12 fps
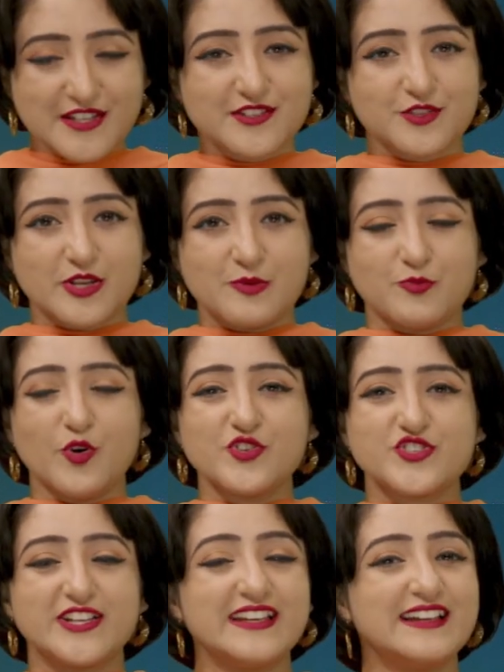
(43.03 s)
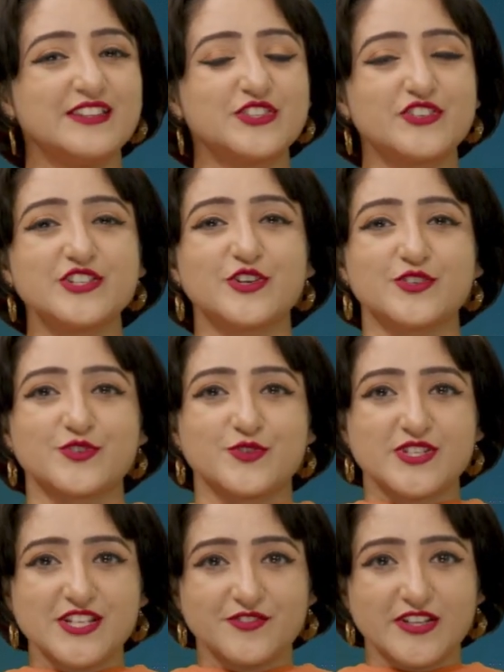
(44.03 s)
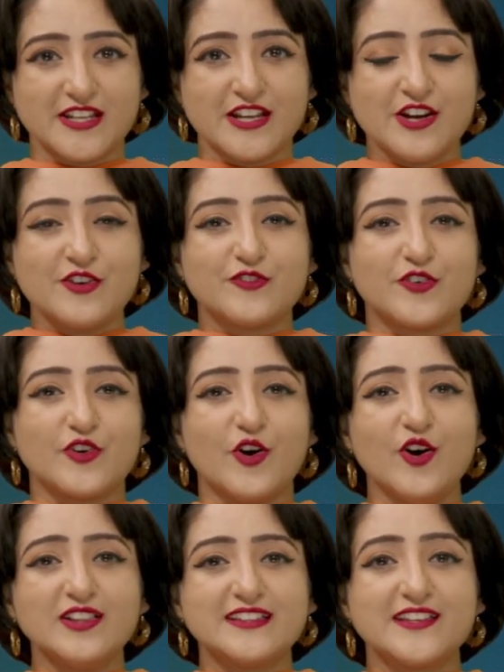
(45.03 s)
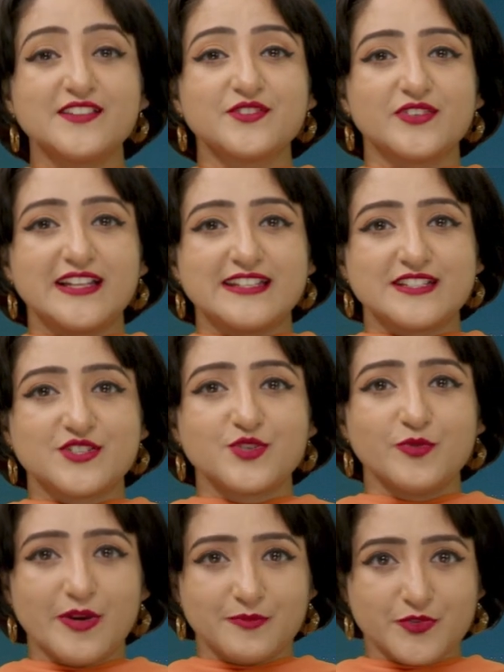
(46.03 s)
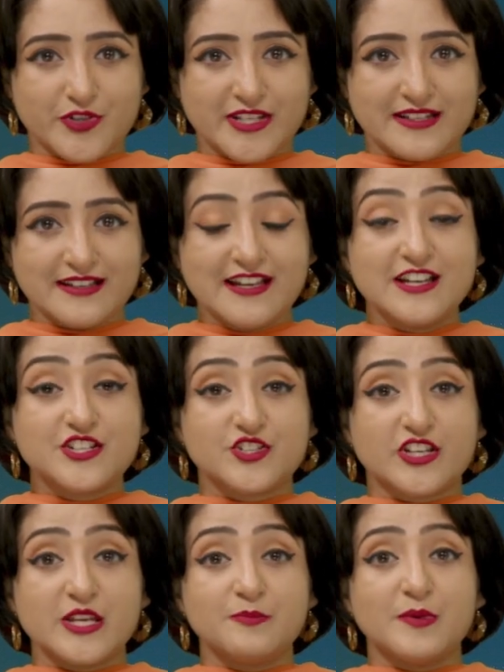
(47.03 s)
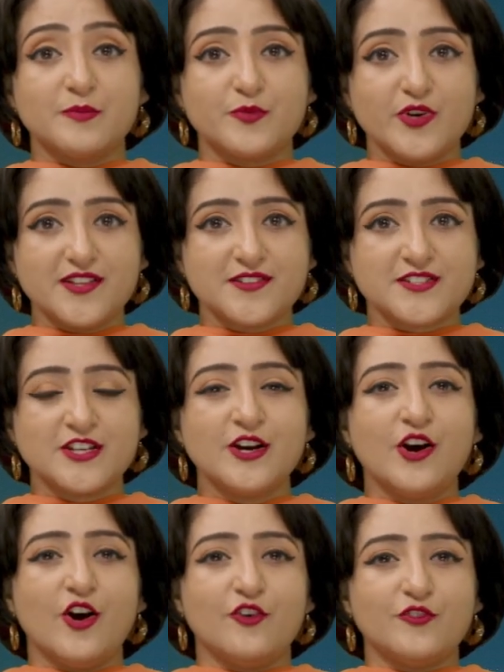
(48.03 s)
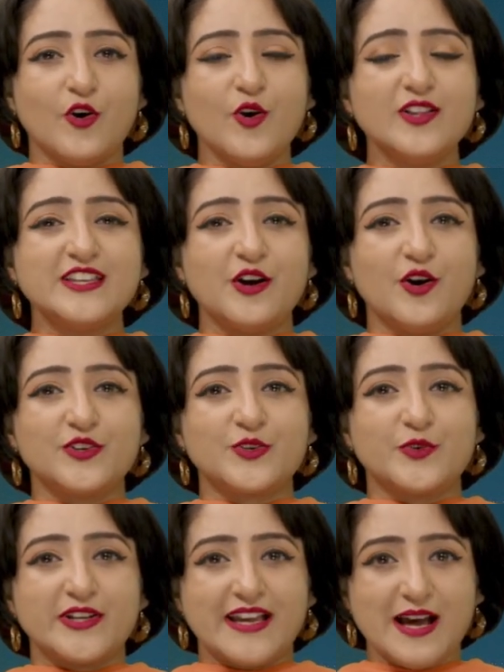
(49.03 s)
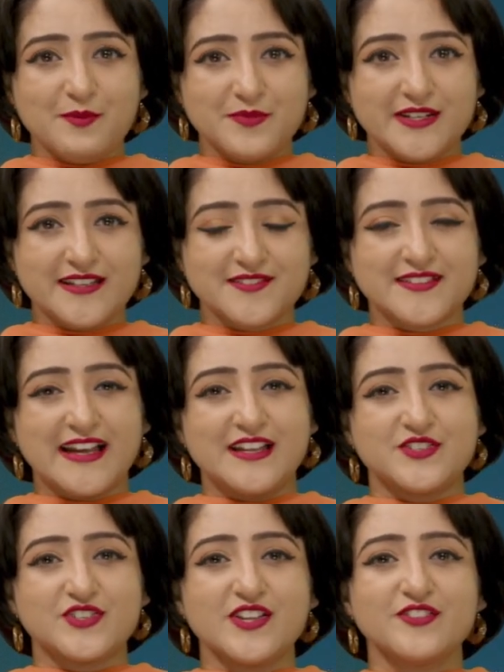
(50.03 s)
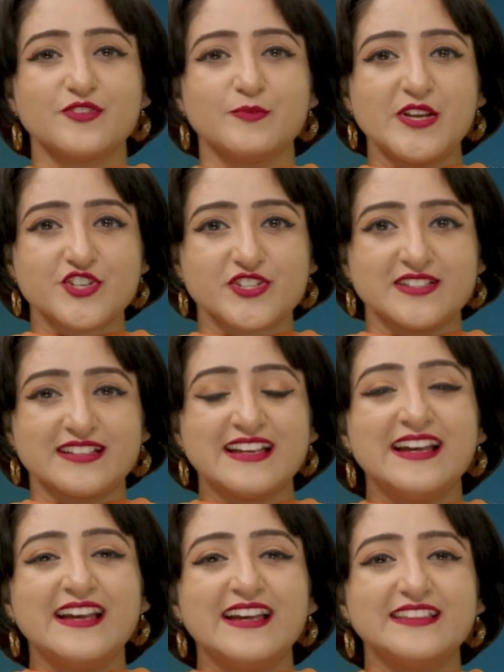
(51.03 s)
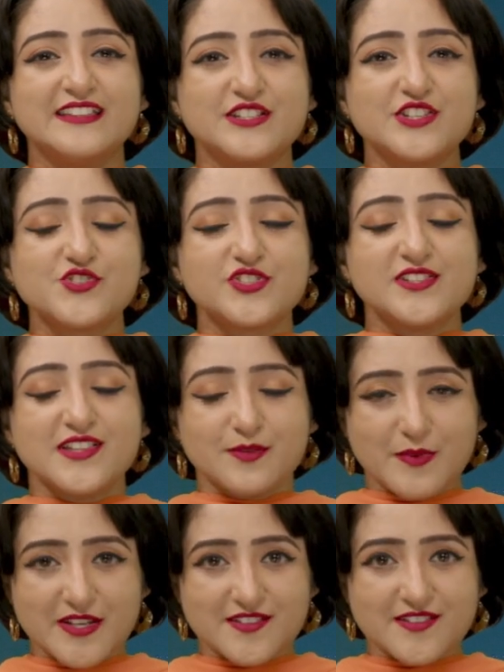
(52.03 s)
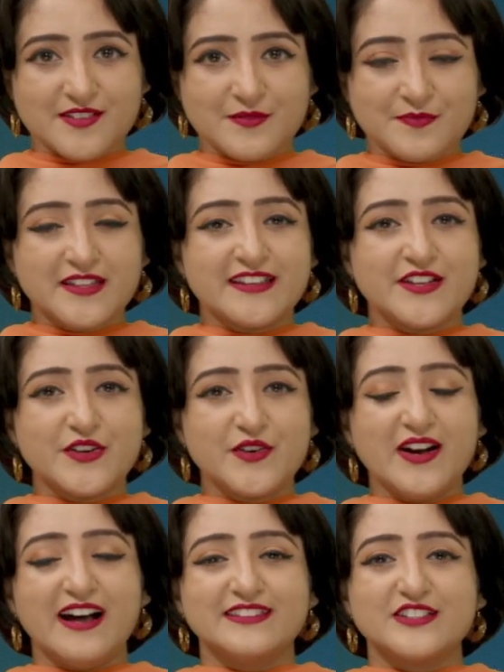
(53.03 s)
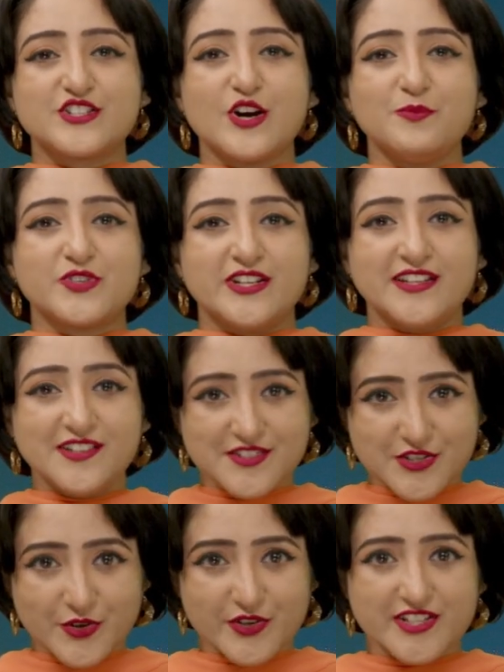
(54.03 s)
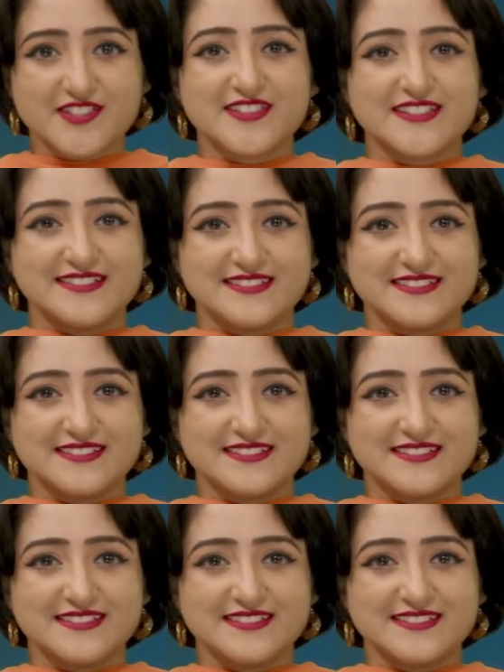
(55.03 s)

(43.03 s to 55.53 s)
So keep watching 3.0 TV for all things related to Web3 to keep abreast of all the ongoing happenings and transformation in the digital space. Here are the top trending stories.